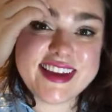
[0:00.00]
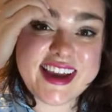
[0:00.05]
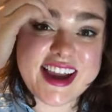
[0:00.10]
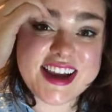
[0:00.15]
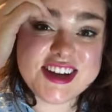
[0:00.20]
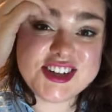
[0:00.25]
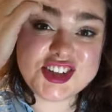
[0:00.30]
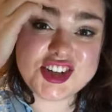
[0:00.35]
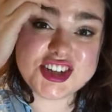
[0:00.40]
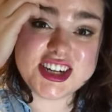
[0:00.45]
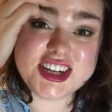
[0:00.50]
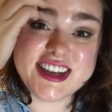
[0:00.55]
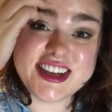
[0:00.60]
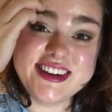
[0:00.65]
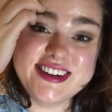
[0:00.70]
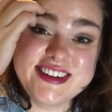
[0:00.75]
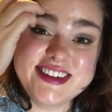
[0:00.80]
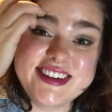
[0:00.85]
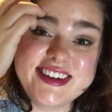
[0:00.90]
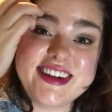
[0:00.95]
I should.
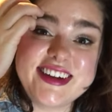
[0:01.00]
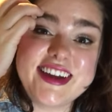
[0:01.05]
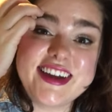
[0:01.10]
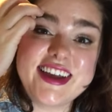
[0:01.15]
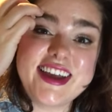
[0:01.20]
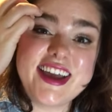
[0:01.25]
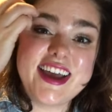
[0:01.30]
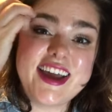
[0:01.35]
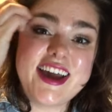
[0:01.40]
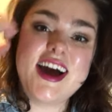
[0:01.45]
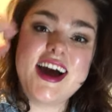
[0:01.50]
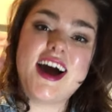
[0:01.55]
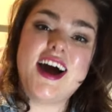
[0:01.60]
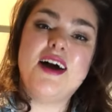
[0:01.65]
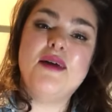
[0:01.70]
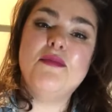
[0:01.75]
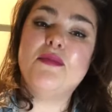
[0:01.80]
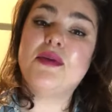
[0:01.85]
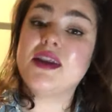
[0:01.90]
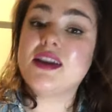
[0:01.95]

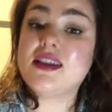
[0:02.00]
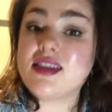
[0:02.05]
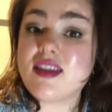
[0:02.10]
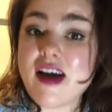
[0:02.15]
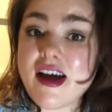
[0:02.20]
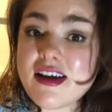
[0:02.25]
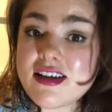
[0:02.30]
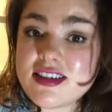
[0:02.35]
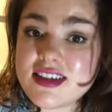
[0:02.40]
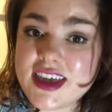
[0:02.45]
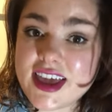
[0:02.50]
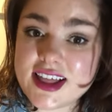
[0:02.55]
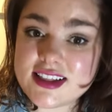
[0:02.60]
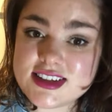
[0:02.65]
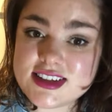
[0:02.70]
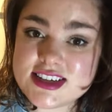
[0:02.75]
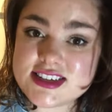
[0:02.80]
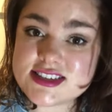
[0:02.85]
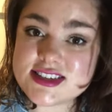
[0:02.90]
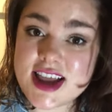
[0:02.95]
But luckily, at
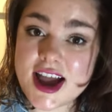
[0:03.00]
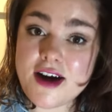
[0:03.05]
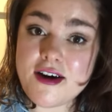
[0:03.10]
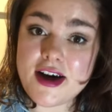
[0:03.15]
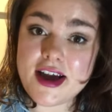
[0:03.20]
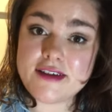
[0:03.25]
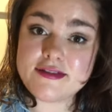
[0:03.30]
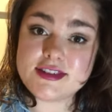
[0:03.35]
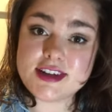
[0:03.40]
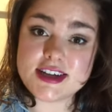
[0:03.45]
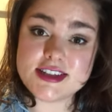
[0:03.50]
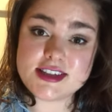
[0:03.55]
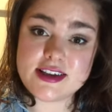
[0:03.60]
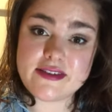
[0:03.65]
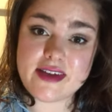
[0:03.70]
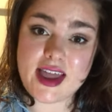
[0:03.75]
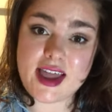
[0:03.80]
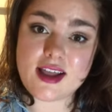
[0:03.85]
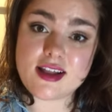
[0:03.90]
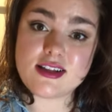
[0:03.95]
least now, I have tons of
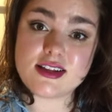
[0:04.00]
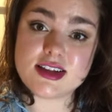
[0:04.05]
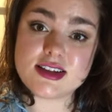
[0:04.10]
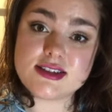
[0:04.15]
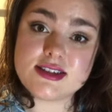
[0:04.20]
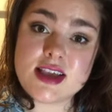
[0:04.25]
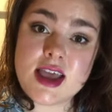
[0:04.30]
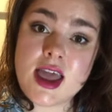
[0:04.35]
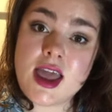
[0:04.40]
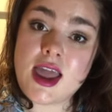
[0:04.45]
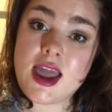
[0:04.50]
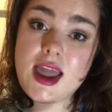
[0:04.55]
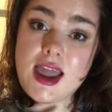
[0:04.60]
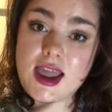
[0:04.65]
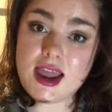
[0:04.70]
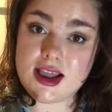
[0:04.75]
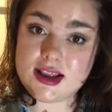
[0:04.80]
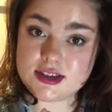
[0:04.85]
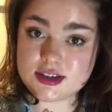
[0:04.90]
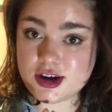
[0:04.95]
anklets
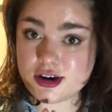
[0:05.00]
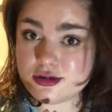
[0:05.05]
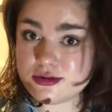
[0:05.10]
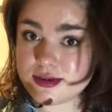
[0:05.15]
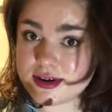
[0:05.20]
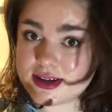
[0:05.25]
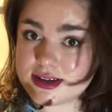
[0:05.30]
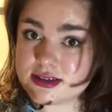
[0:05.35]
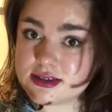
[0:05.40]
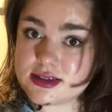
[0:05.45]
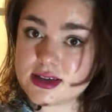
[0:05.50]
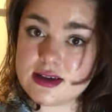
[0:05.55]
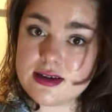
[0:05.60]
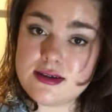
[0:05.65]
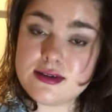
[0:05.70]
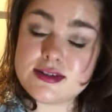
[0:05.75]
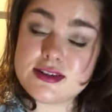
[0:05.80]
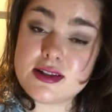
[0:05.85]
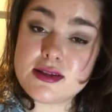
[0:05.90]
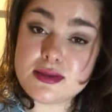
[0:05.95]
and toe rings,
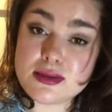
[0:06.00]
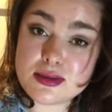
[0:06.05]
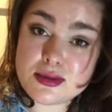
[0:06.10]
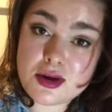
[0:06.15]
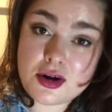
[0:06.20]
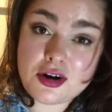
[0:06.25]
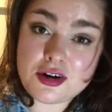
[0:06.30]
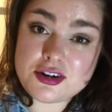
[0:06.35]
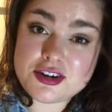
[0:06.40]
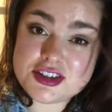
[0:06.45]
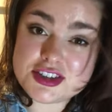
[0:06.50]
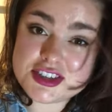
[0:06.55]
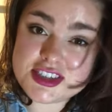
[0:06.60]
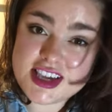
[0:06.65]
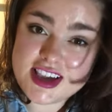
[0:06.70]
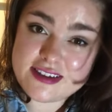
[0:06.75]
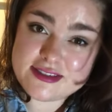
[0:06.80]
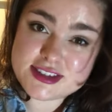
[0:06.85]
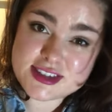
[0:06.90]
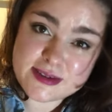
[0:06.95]
courtesy
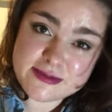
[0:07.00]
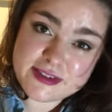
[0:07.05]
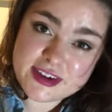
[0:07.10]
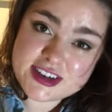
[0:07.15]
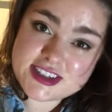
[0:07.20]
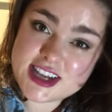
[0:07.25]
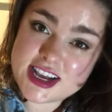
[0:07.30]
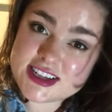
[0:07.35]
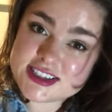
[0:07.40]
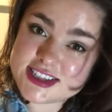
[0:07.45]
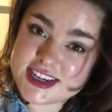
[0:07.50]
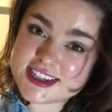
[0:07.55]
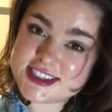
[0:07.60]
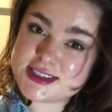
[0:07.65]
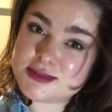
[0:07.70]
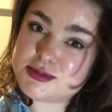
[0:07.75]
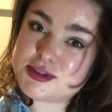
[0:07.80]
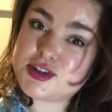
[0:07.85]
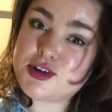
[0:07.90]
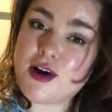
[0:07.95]
of some fantastic
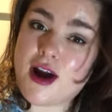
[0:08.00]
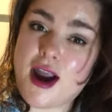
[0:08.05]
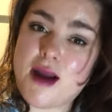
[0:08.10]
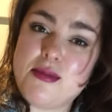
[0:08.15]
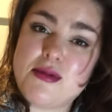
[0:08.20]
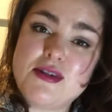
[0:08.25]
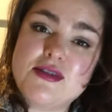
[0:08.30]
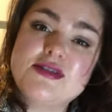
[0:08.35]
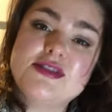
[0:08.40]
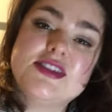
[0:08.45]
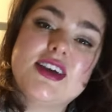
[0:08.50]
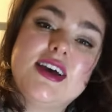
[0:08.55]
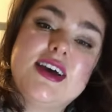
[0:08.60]
subscribers.